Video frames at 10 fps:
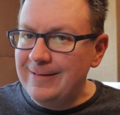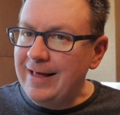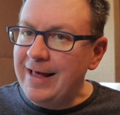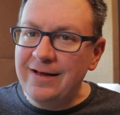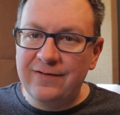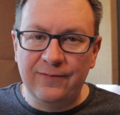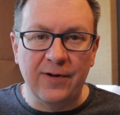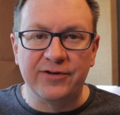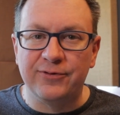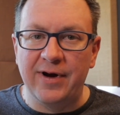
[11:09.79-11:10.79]
it's
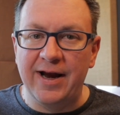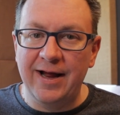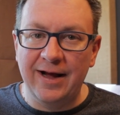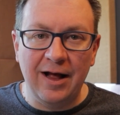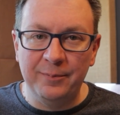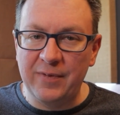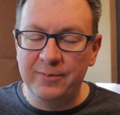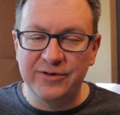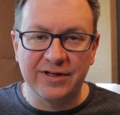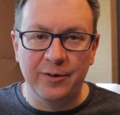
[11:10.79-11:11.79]
frustrating.
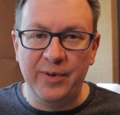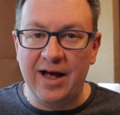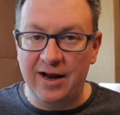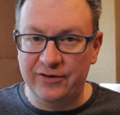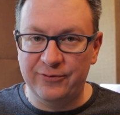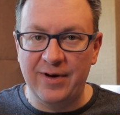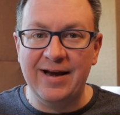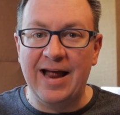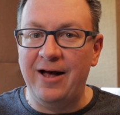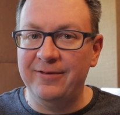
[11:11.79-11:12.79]
I'm just going to be honest
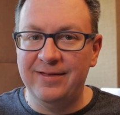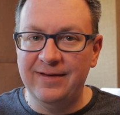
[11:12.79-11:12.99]
right now.